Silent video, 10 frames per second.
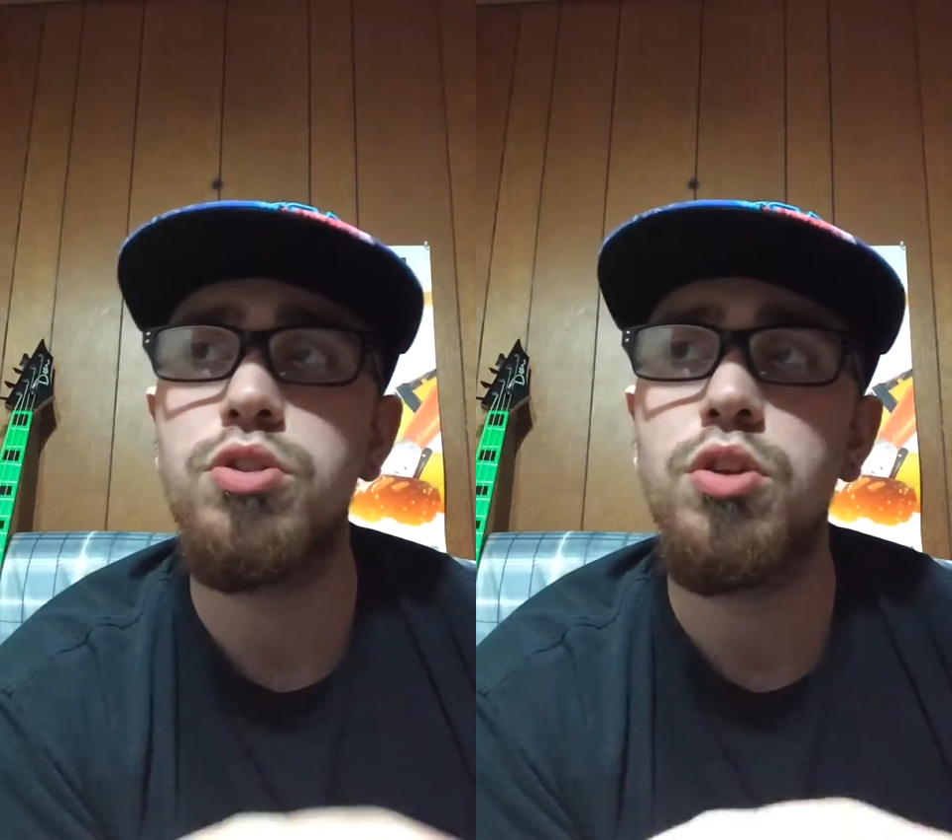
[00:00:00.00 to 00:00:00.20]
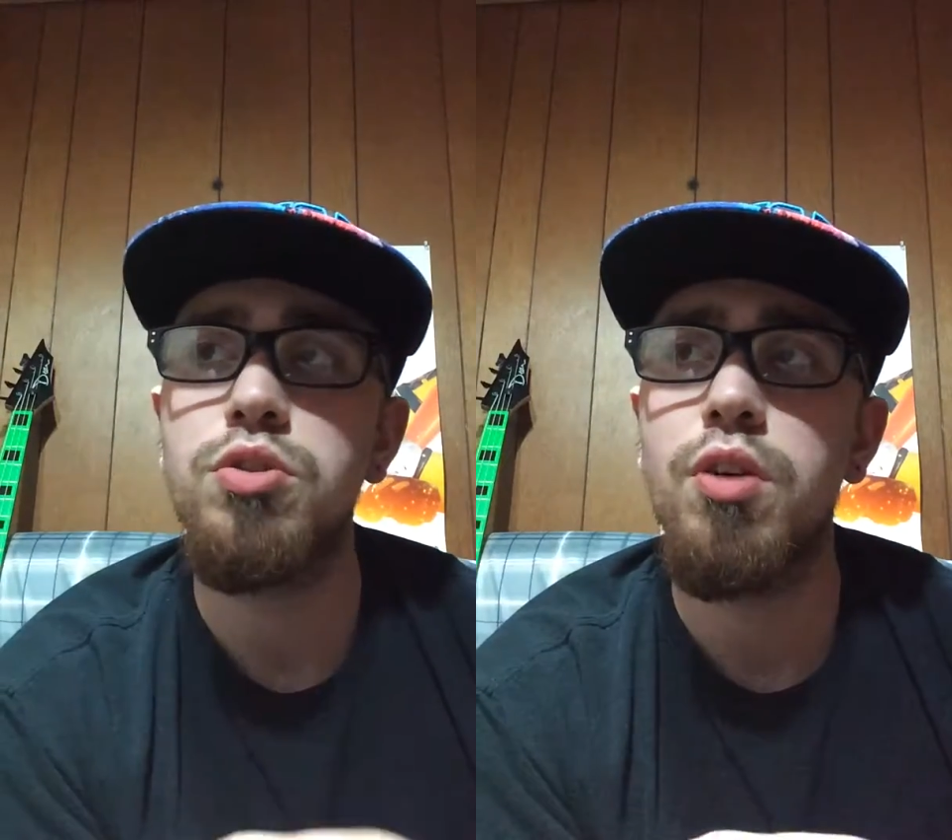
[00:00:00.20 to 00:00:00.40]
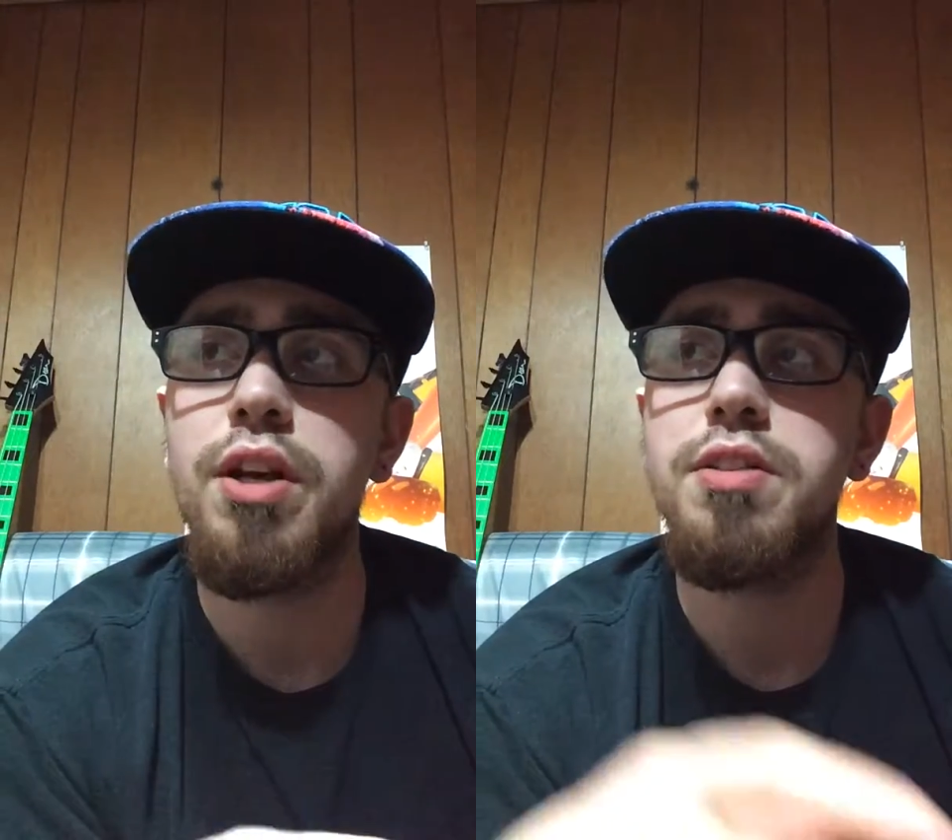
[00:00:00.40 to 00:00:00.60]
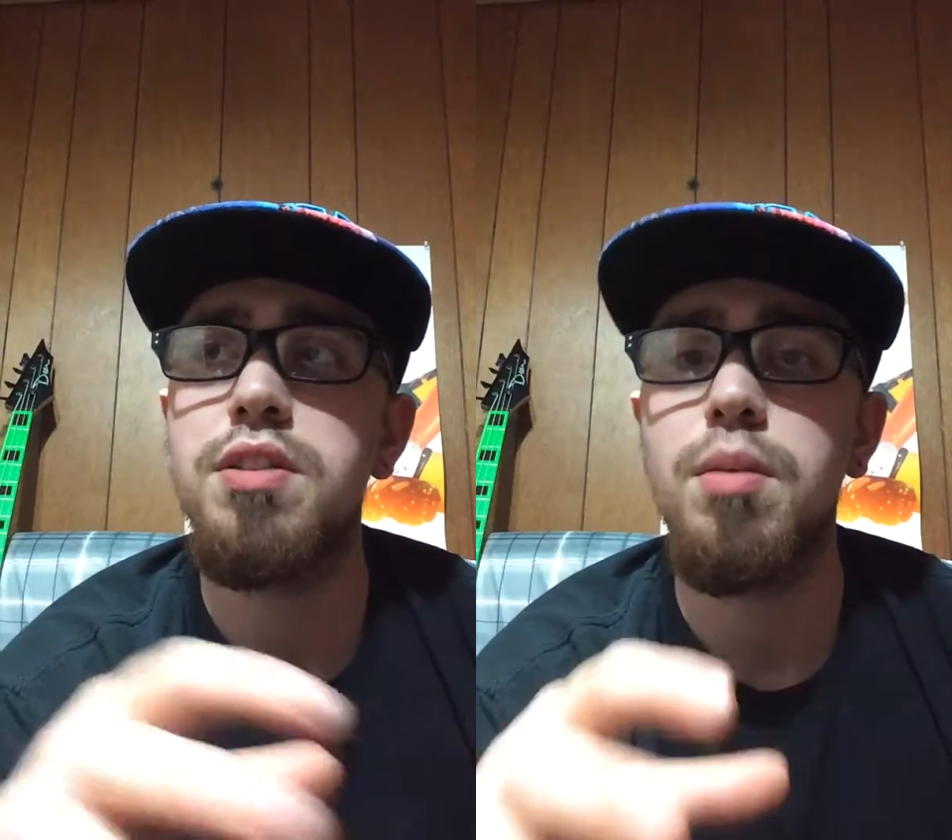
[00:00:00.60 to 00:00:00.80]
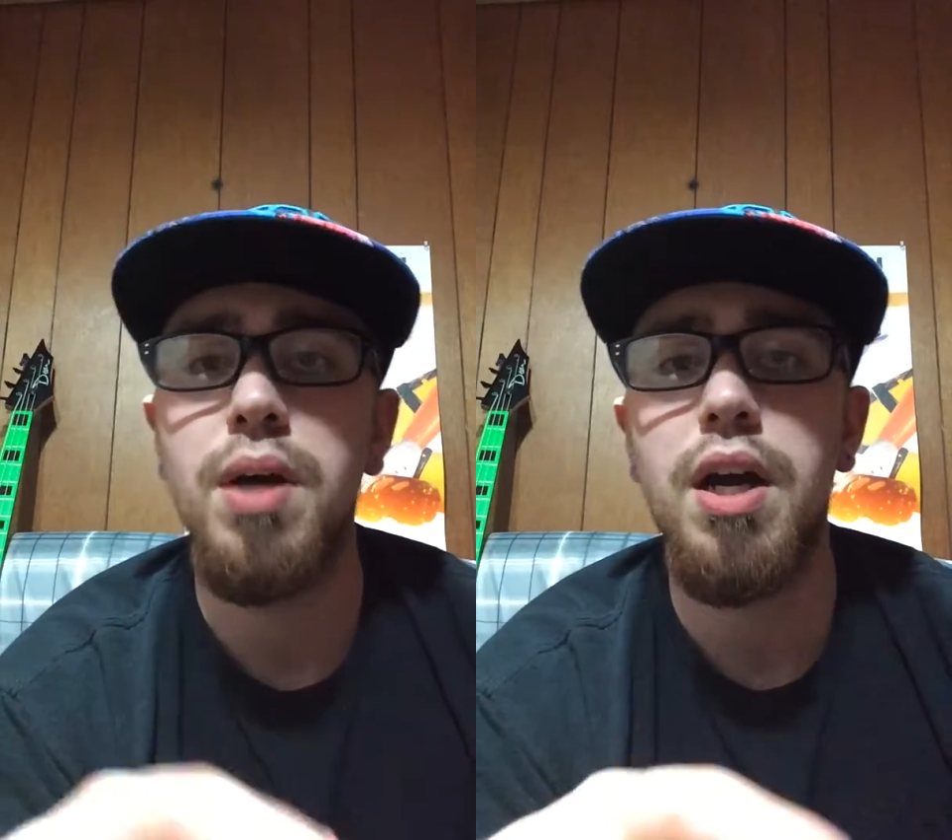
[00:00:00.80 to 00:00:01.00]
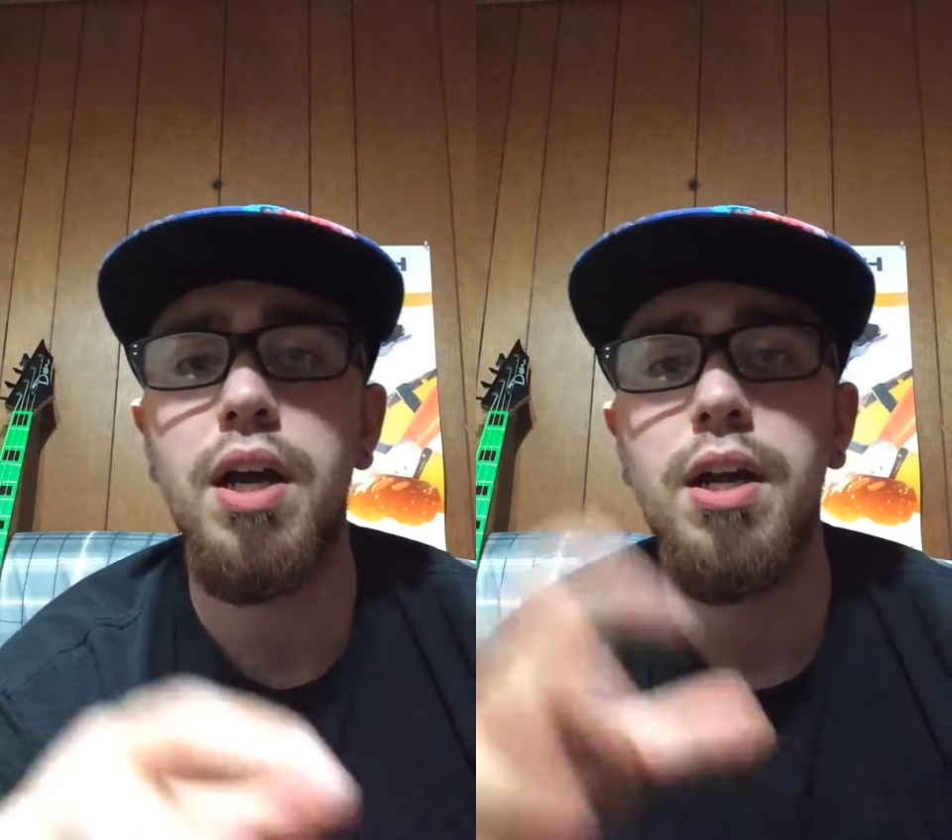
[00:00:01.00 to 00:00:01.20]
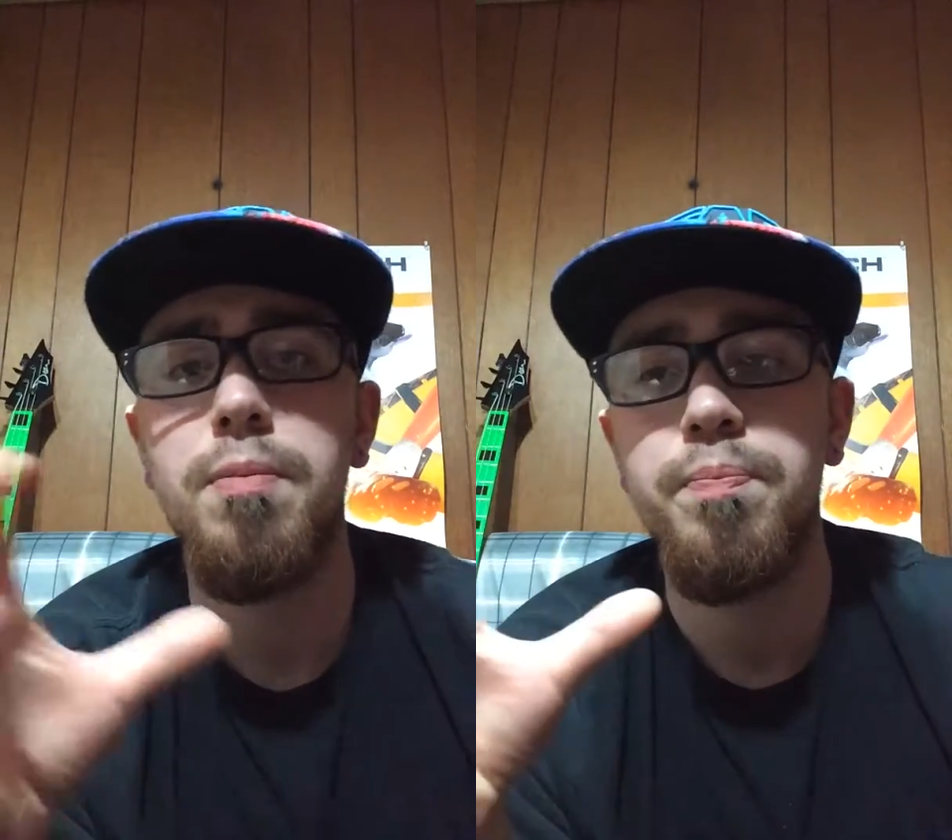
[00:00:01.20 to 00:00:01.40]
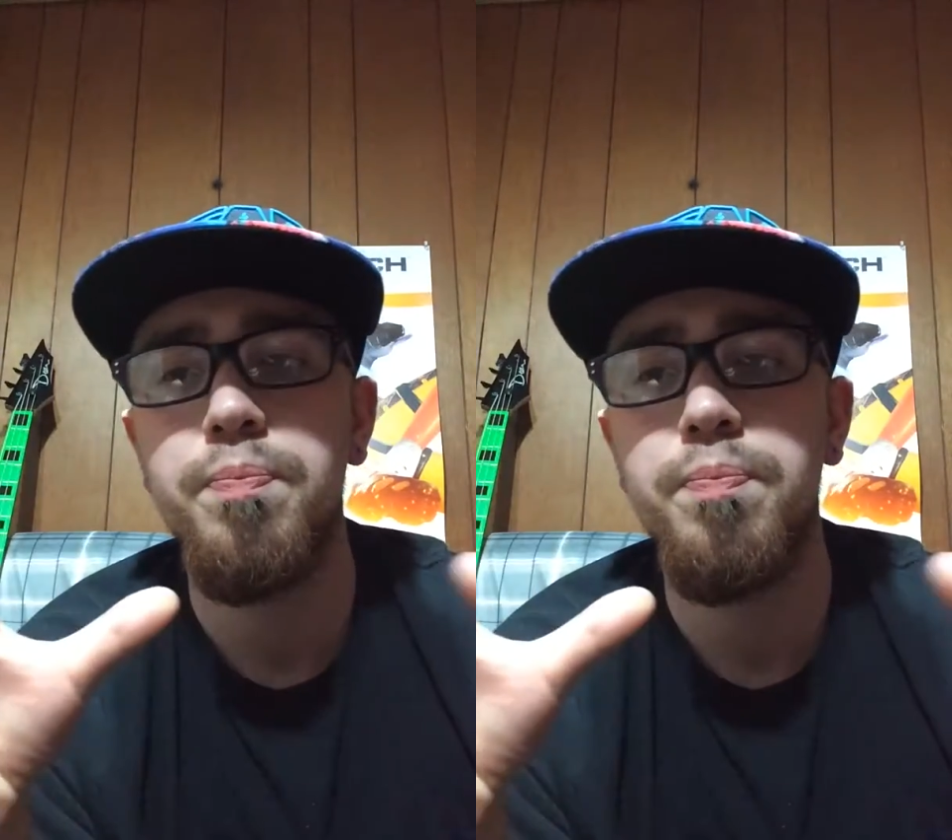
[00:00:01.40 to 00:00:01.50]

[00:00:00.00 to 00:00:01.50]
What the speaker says: those credits to buy